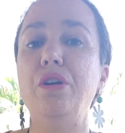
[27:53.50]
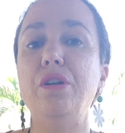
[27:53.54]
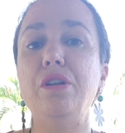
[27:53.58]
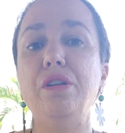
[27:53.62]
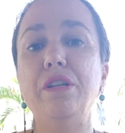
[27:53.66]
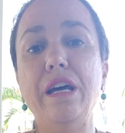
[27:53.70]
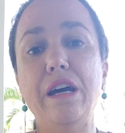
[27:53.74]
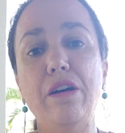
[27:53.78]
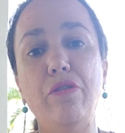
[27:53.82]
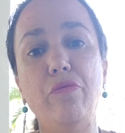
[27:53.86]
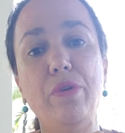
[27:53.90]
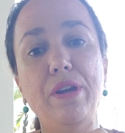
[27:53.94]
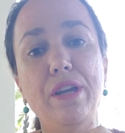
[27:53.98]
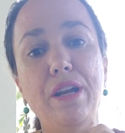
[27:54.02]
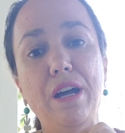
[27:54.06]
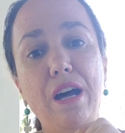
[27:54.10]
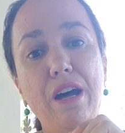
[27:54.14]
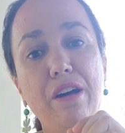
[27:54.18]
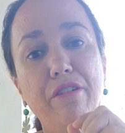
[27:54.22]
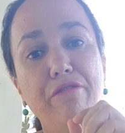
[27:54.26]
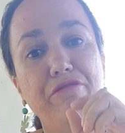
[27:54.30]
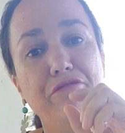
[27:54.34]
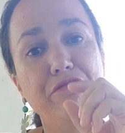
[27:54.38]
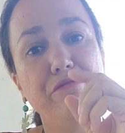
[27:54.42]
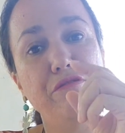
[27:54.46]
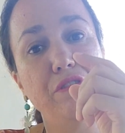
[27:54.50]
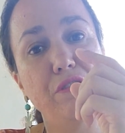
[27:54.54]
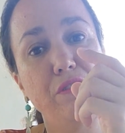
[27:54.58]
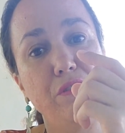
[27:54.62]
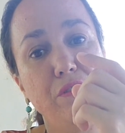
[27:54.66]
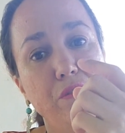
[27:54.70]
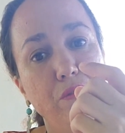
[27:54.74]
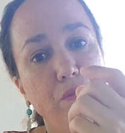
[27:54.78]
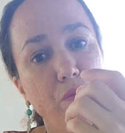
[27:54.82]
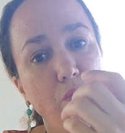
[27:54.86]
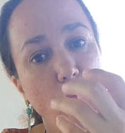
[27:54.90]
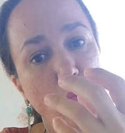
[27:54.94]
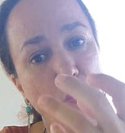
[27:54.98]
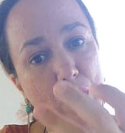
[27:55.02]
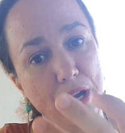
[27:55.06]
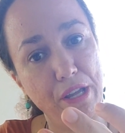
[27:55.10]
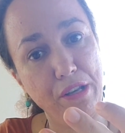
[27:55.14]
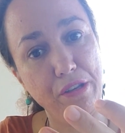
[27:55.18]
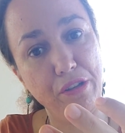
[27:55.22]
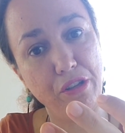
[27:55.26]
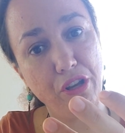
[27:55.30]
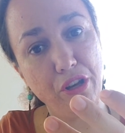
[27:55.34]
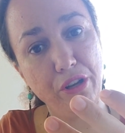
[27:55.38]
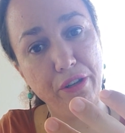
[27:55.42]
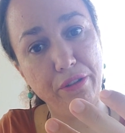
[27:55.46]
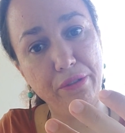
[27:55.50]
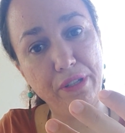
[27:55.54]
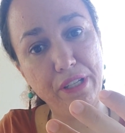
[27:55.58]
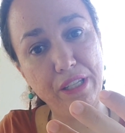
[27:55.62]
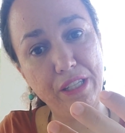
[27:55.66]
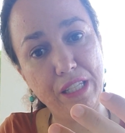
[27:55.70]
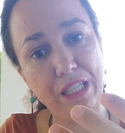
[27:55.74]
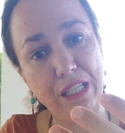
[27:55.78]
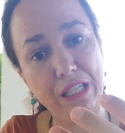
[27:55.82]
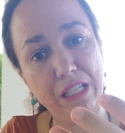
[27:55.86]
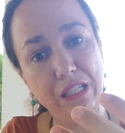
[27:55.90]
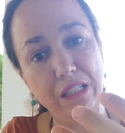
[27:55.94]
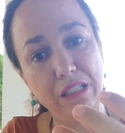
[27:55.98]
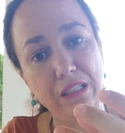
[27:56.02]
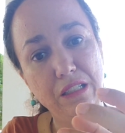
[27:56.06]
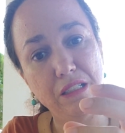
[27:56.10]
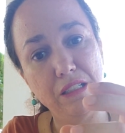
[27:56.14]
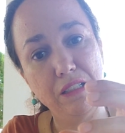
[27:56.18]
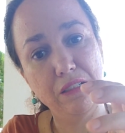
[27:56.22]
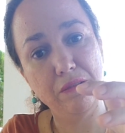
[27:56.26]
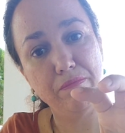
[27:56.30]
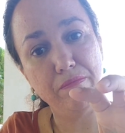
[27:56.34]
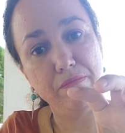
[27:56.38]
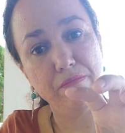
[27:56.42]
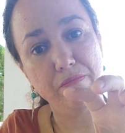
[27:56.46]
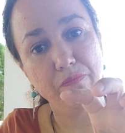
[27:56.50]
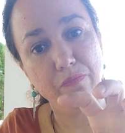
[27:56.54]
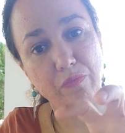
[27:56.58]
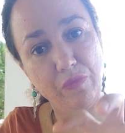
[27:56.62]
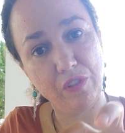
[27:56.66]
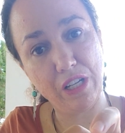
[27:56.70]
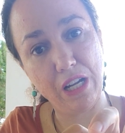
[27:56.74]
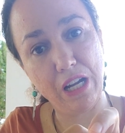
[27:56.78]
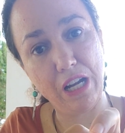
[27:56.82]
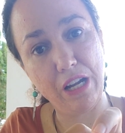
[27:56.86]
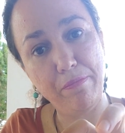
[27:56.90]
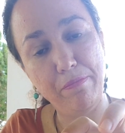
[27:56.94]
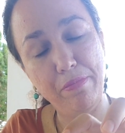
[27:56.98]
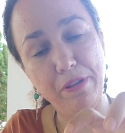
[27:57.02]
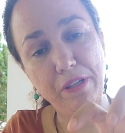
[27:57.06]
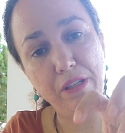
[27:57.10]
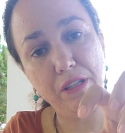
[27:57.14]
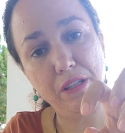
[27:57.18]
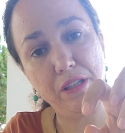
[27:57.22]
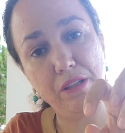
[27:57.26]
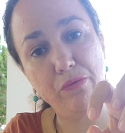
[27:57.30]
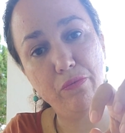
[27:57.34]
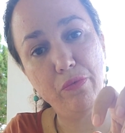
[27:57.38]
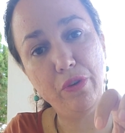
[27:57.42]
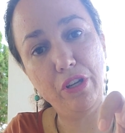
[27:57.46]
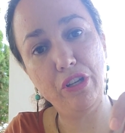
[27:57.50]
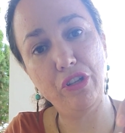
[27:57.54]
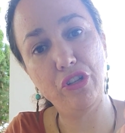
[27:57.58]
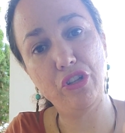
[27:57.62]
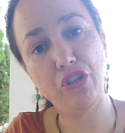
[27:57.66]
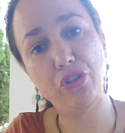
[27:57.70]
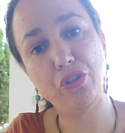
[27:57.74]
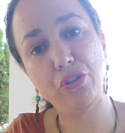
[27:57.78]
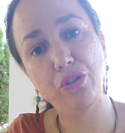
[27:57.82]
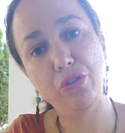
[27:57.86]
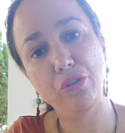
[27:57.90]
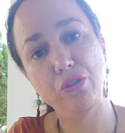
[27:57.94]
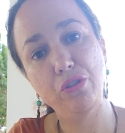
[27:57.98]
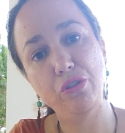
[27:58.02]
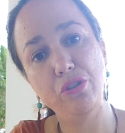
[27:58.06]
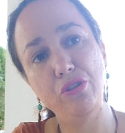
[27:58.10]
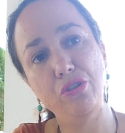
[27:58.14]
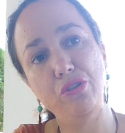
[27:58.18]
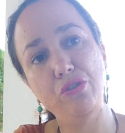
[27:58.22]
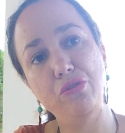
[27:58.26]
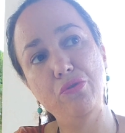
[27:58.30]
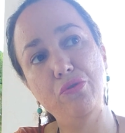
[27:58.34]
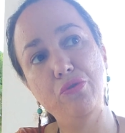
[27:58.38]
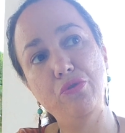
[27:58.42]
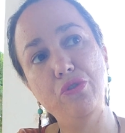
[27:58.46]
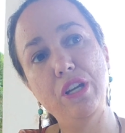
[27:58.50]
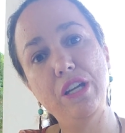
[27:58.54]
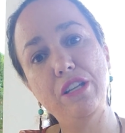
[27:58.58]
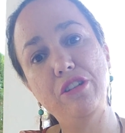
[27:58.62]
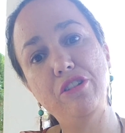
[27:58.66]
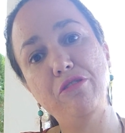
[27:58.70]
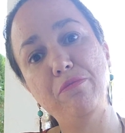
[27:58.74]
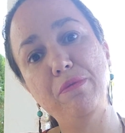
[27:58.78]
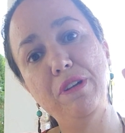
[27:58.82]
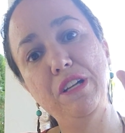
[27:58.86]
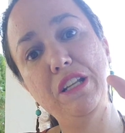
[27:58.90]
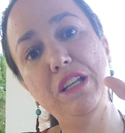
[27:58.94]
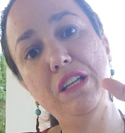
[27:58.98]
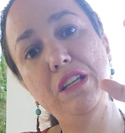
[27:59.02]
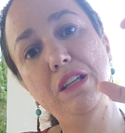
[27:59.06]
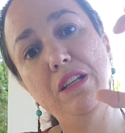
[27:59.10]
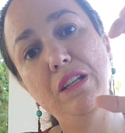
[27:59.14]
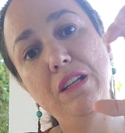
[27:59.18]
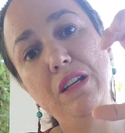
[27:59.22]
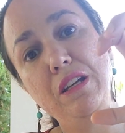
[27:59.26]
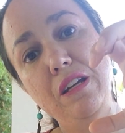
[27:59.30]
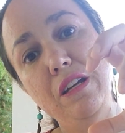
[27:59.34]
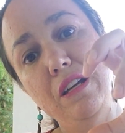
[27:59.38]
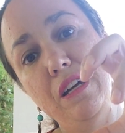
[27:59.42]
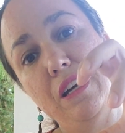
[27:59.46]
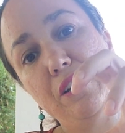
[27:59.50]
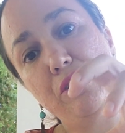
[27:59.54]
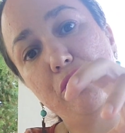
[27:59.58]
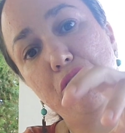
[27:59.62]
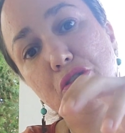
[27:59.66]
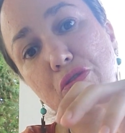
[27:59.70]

now we have one currency type in which you get your money and